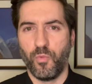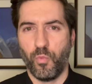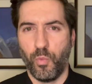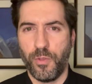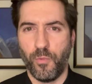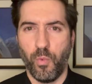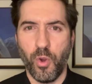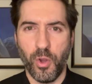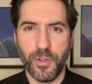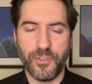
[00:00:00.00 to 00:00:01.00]
with
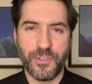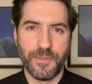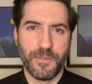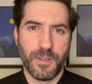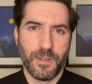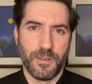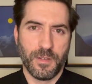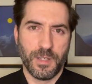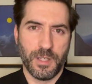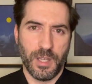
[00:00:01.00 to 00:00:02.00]
words
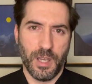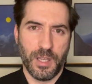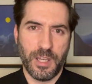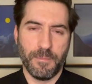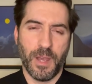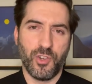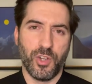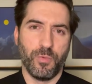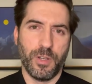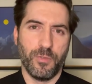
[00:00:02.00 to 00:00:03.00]
uh, in
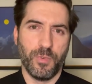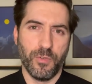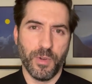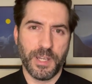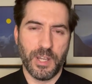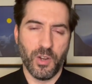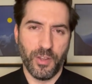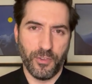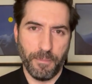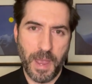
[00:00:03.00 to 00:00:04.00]
magic we, we
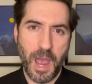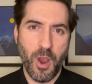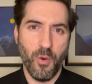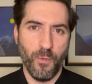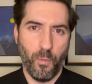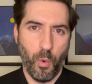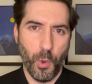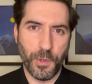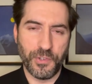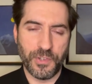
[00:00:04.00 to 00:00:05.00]
recognize the power of
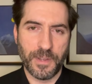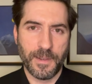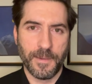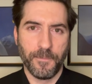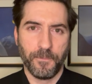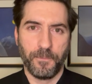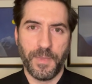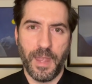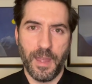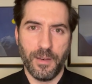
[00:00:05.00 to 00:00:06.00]
words,
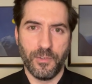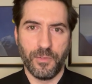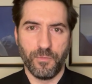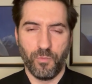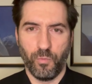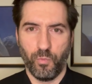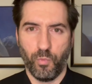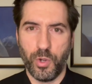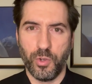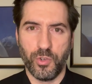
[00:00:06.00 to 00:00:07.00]
and
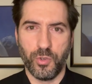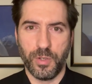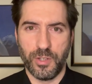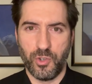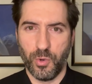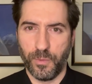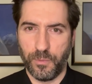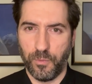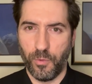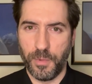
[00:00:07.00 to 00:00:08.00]
what you're doing is you're
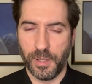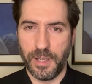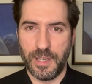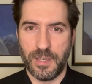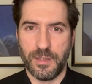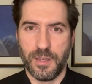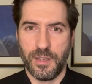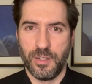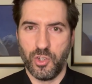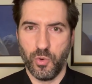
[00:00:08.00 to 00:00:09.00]
formulating
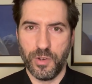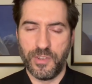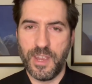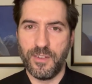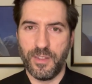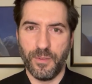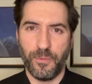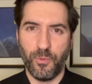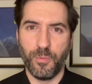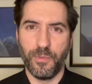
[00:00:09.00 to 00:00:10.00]
your intent in the
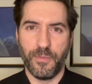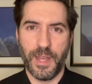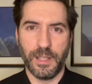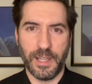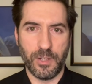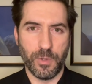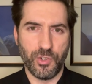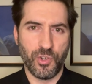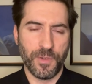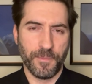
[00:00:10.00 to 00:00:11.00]
form of that
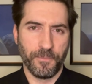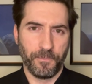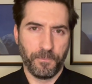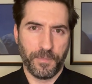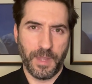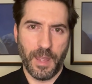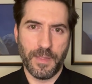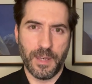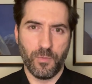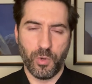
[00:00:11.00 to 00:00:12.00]
language, and
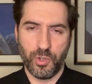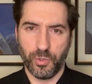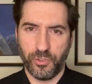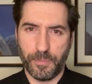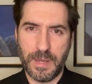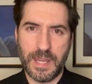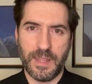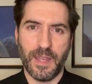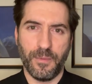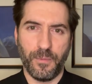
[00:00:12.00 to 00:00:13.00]
then when you're speaking
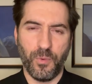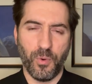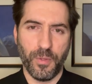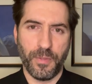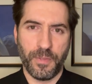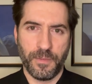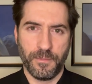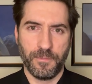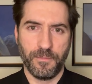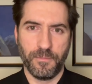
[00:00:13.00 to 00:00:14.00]
that forth,
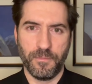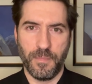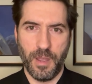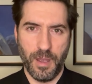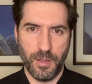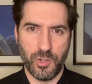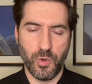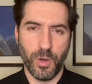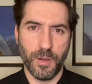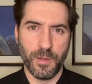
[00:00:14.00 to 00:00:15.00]
uh,
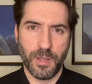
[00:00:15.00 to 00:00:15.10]
you are